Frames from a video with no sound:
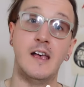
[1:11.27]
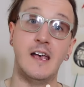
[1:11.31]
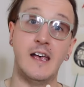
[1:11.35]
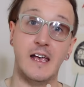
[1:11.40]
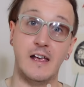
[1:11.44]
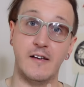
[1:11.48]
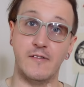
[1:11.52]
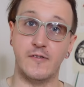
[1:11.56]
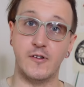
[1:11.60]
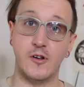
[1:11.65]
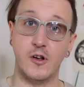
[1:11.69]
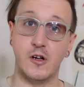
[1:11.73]

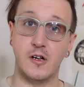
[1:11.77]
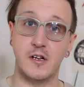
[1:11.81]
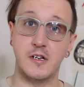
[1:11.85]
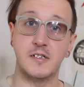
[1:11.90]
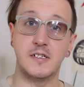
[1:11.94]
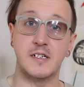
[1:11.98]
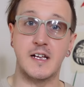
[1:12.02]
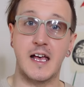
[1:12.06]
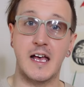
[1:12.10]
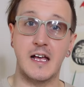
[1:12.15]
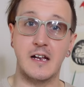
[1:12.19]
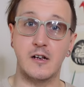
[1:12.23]
If not,
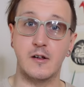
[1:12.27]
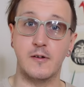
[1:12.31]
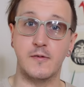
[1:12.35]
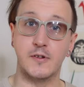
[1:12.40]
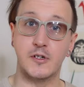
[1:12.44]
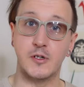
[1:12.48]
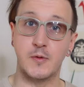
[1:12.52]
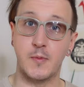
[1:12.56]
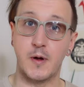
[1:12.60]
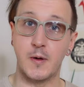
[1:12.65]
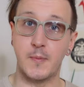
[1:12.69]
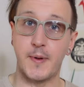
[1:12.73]
head over
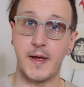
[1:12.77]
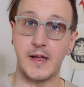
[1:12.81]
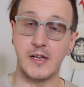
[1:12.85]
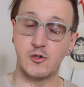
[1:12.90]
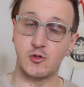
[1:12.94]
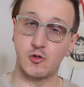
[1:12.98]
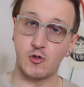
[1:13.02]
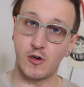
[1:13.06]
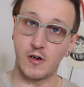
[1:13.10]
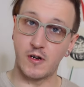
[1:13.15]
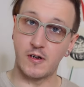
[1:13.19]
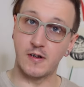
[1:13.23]
to my
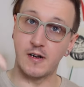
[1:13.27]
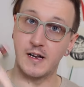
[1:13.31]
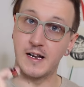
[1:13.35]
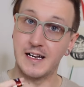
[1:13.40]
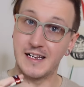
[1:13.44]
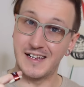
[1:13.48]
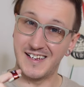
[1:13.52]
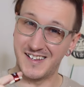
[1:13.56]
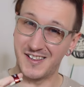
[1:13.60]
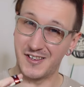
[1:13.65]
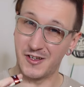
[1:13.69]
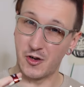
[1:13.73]
Patreon,
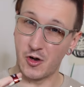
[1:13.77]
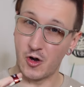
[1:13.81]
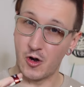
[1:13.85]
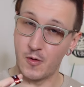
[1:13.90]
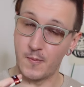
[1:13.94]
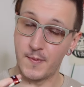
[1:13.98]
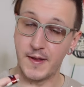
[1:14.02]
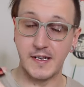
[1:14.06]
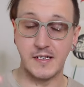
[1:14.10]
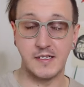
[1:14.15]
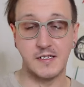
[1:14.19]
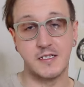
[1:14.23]
link in the
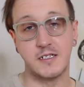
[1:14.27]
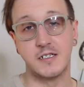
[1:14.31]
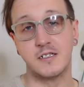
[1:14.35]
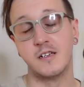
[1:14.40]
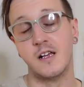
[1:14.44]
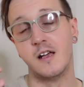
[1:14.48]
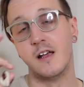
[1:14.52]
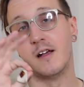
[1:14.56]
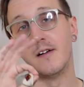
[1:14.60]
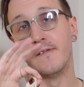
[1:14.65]
comments.